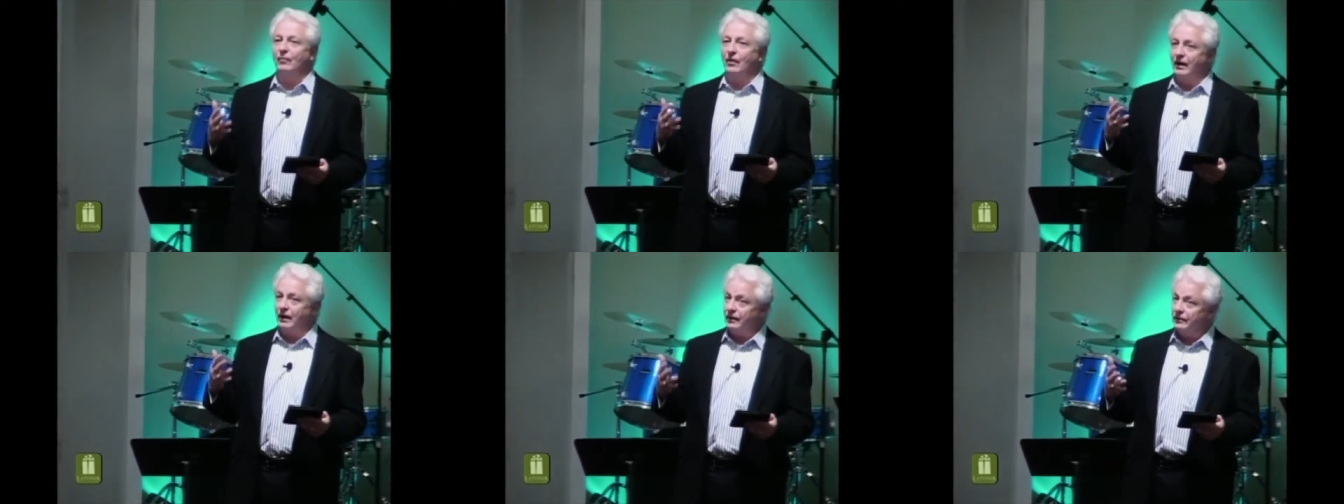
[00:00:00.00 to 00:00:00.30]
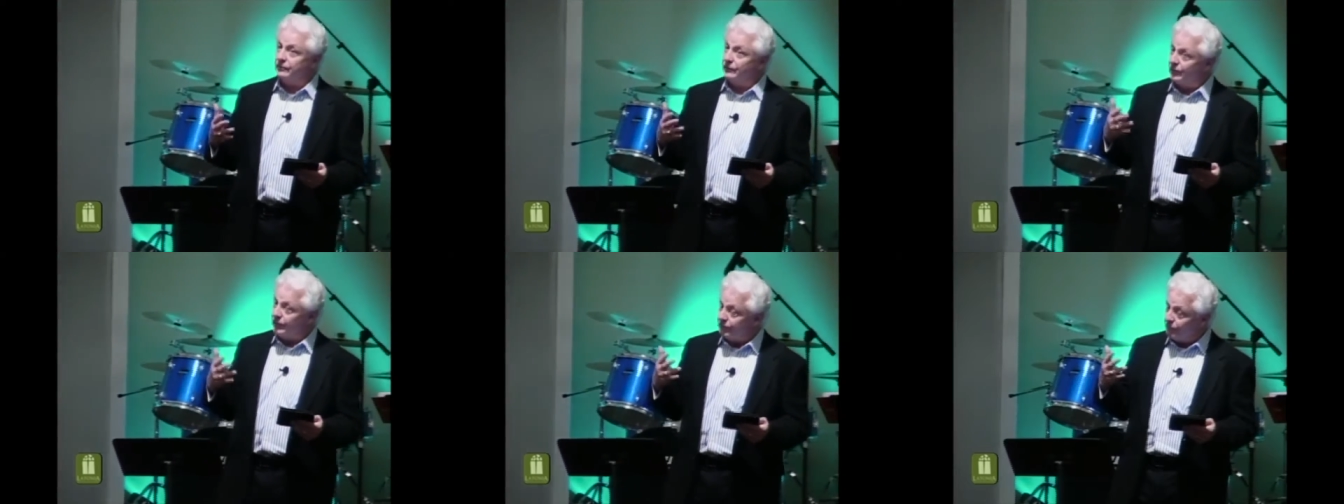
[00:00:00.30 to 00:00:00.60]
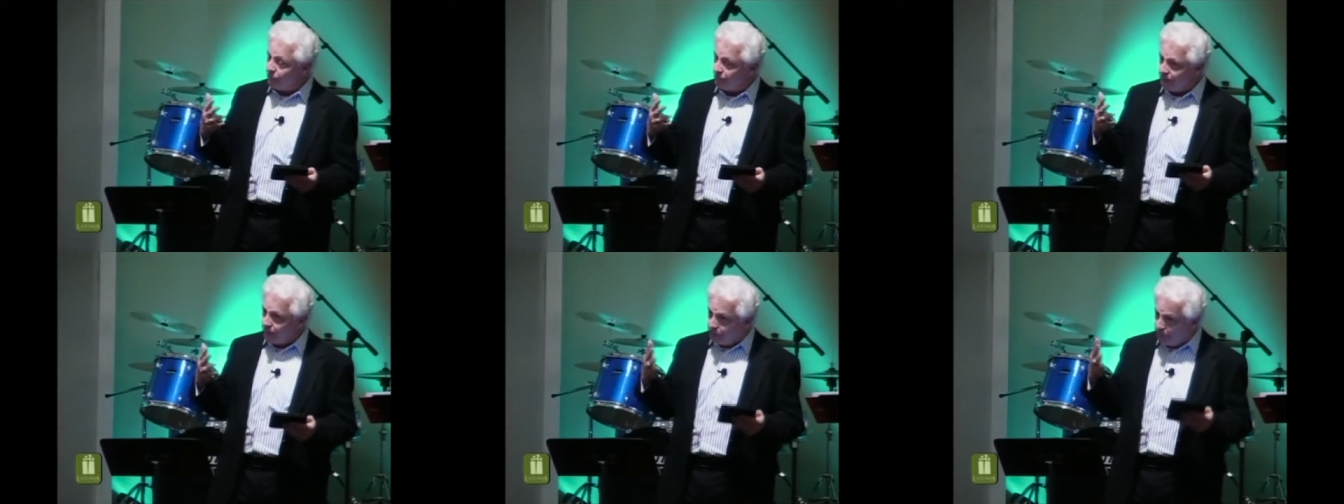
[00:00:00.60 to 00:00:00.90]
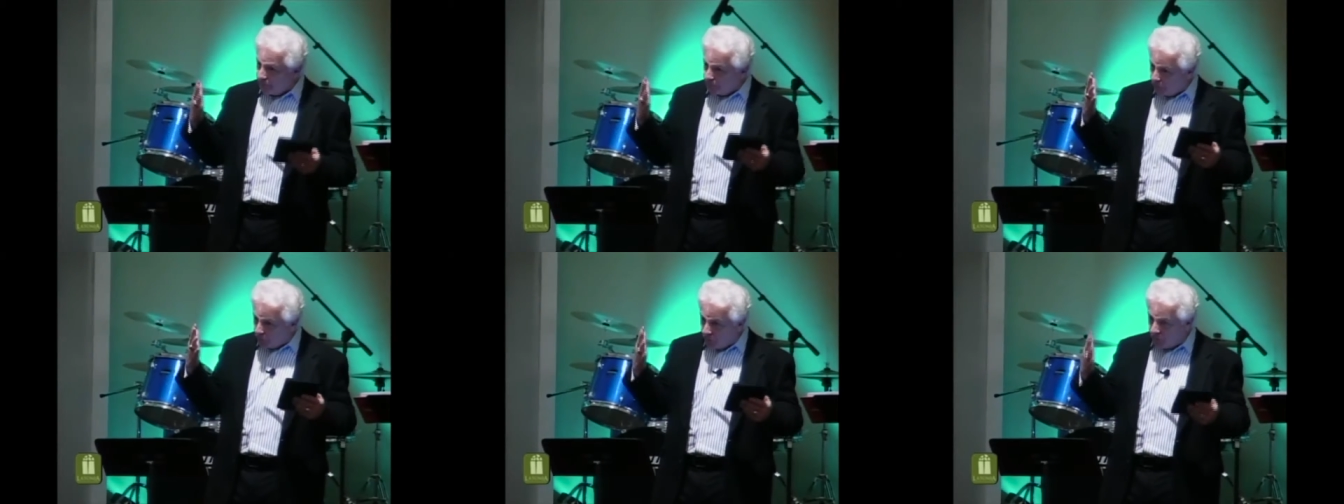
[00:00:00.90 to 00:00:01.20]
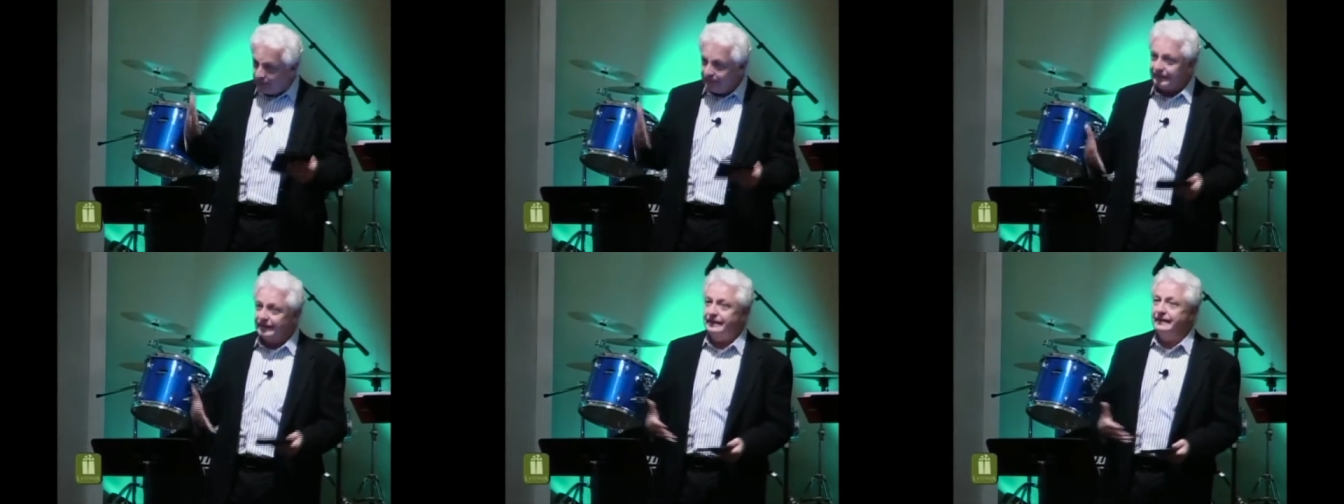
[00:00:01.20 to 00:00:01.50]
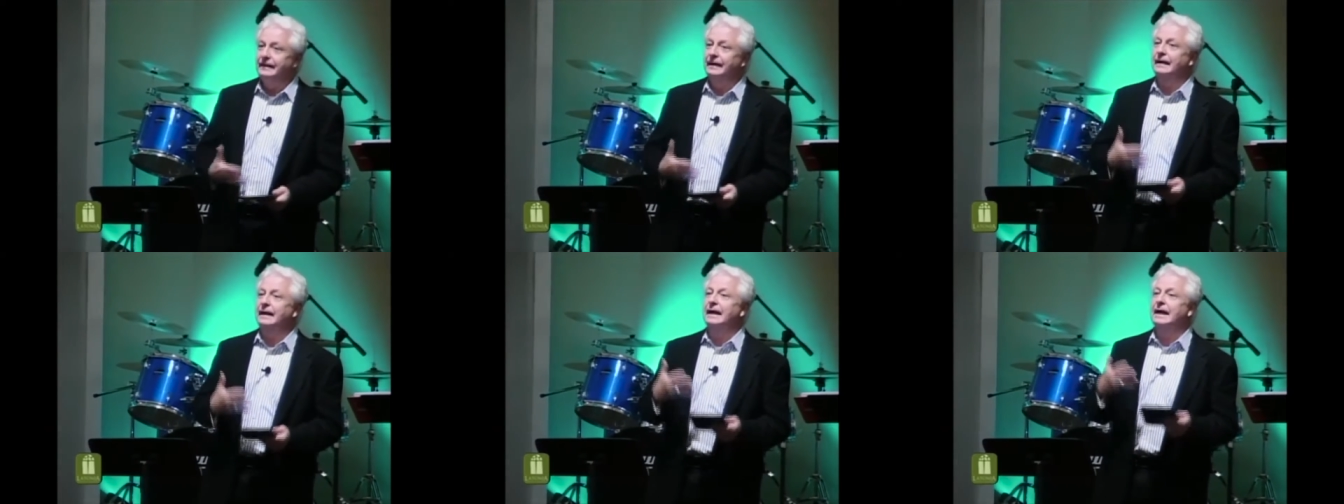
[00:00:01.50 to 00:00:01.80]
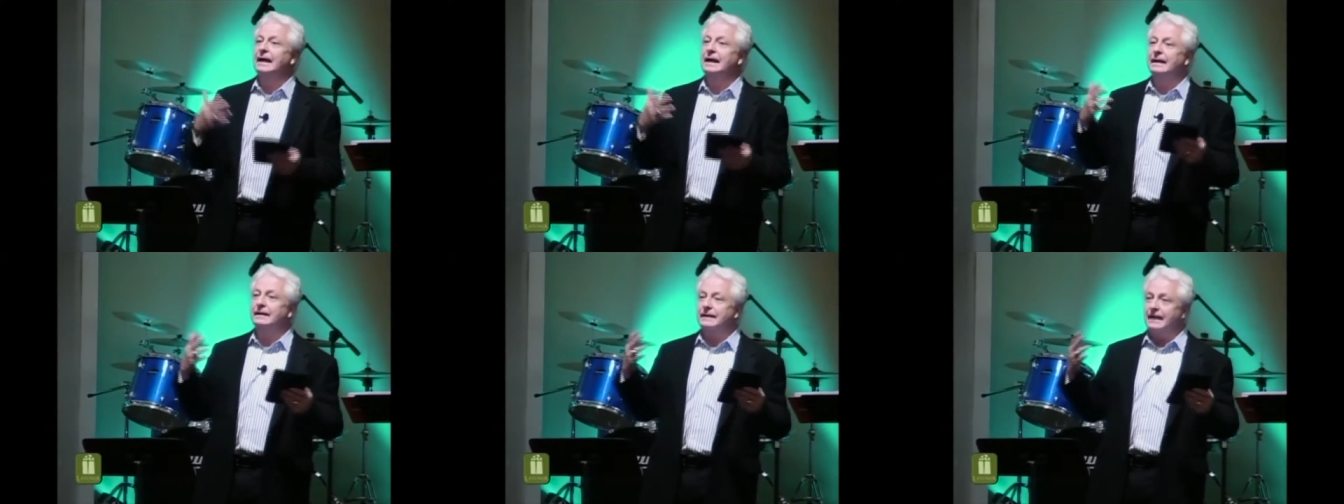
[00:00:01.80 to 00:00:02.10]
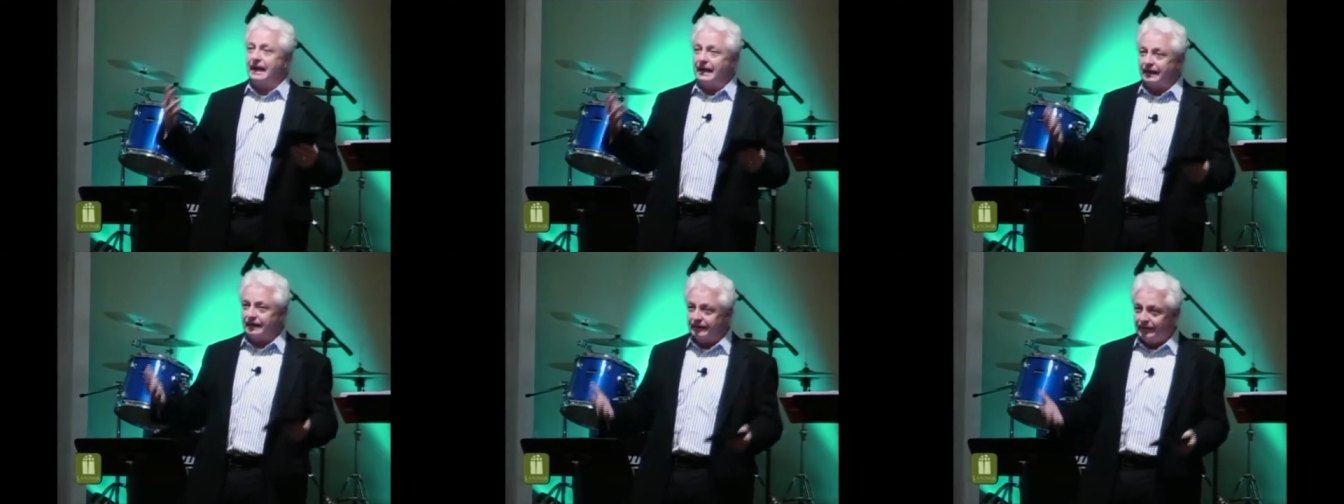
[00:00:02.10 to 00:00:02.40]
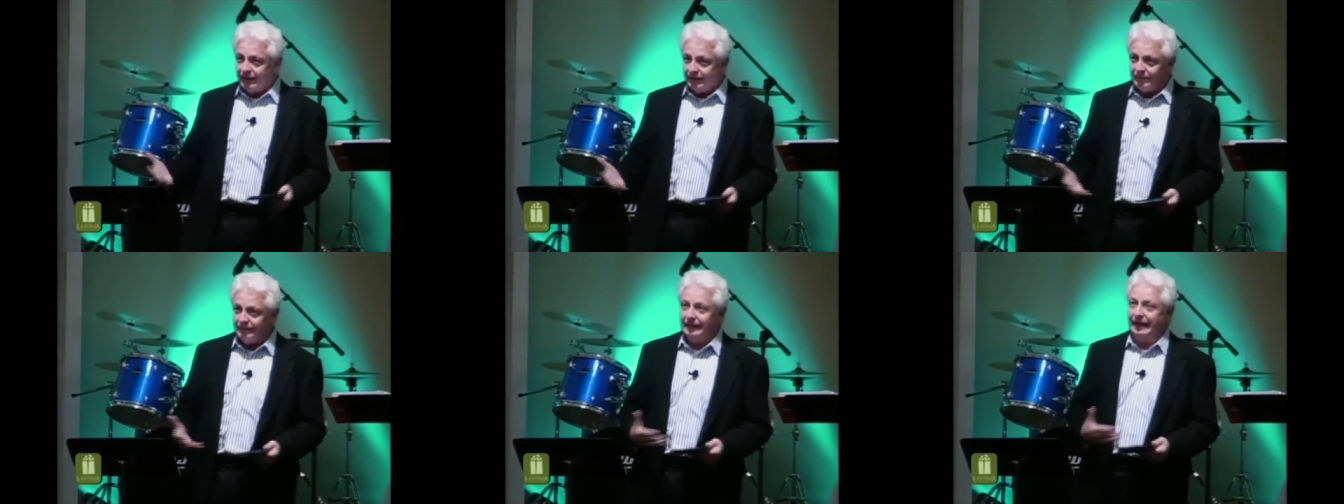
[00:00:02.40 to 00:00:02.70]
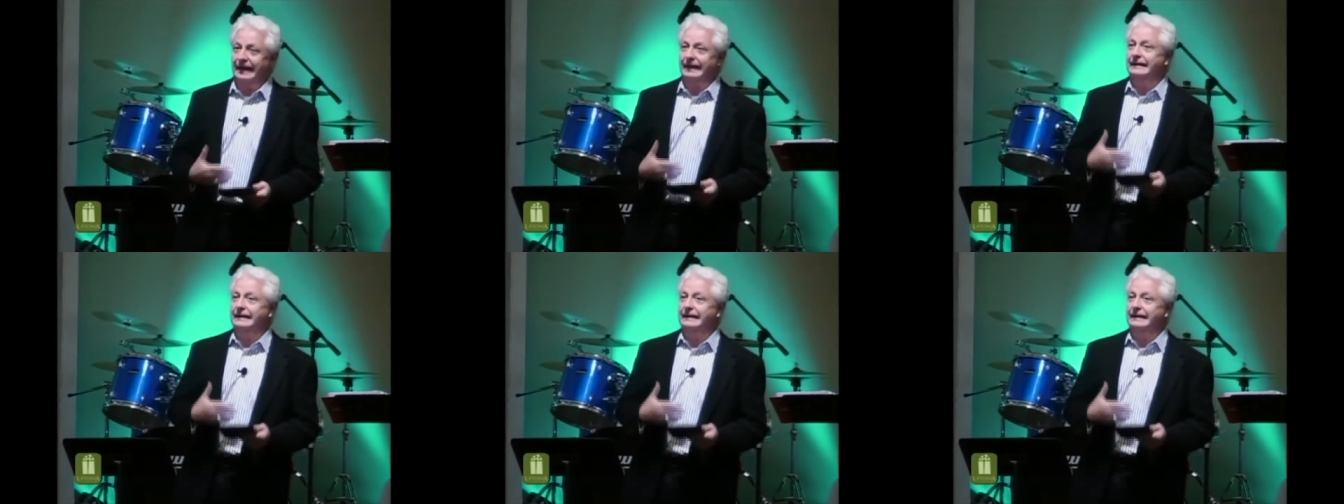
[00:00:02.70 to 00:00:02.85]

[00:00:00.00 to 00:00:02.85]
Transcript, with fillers: Well, we, we, we're going to dig in and, and,